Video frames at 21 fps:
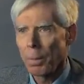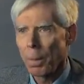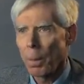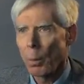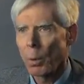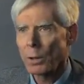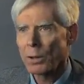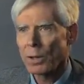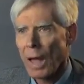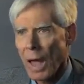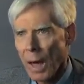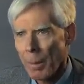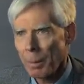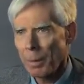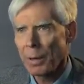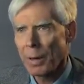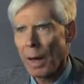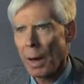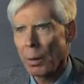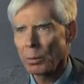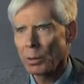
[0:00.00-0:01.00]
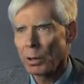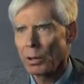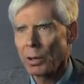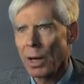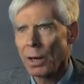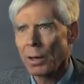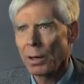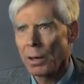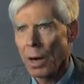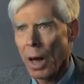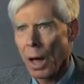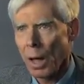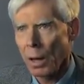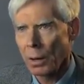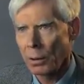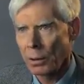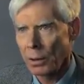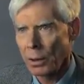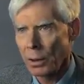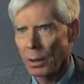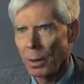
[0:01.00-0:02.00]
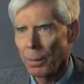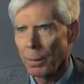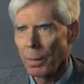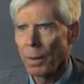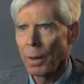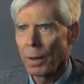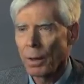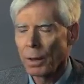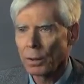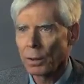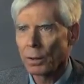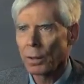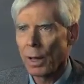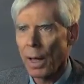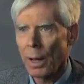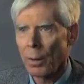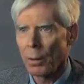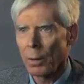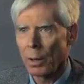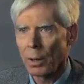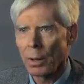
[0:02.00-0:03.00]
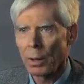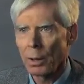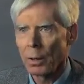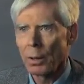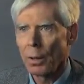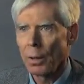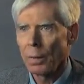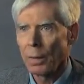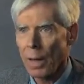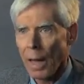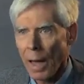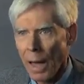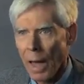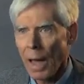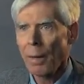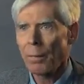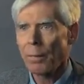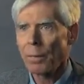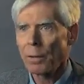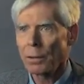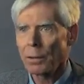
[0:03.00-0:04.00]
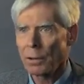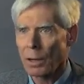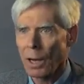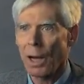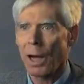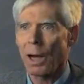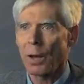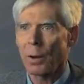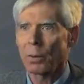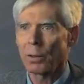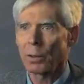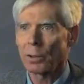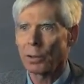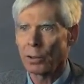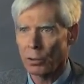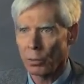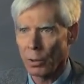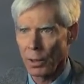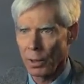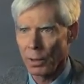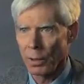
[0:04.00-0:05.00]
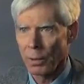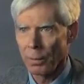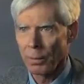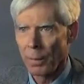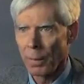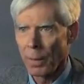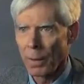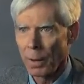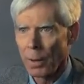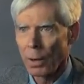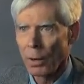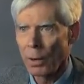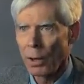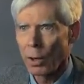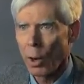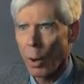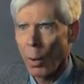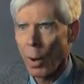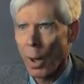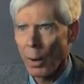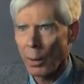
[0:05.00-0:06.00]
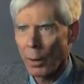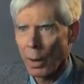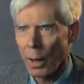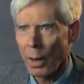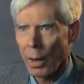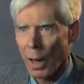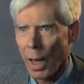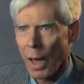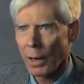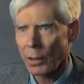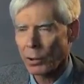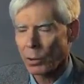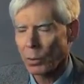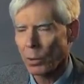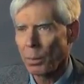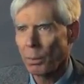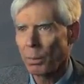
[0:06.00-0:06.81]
What's happening now is that technology is allowing the average guy on the street to go out and actually